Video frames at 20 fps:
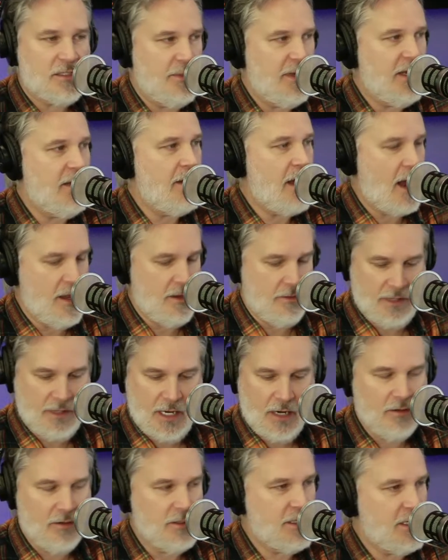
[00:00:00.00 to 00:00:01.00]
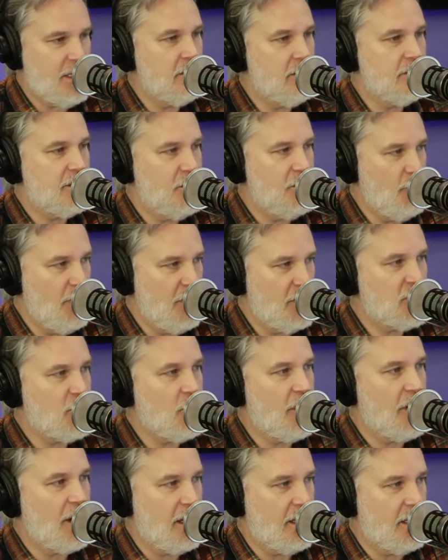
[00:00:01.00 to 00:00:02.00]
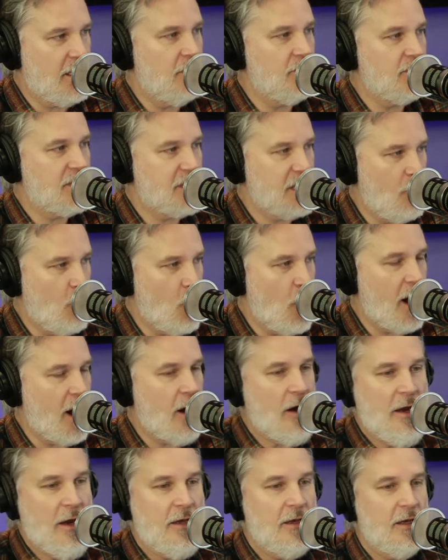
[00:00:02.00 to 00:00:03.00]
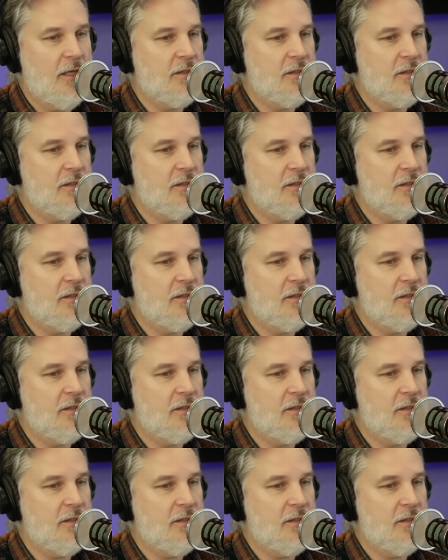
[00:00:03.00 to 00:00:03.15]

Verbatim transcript: I mean, I guarantee there's an obituary on him somewhere.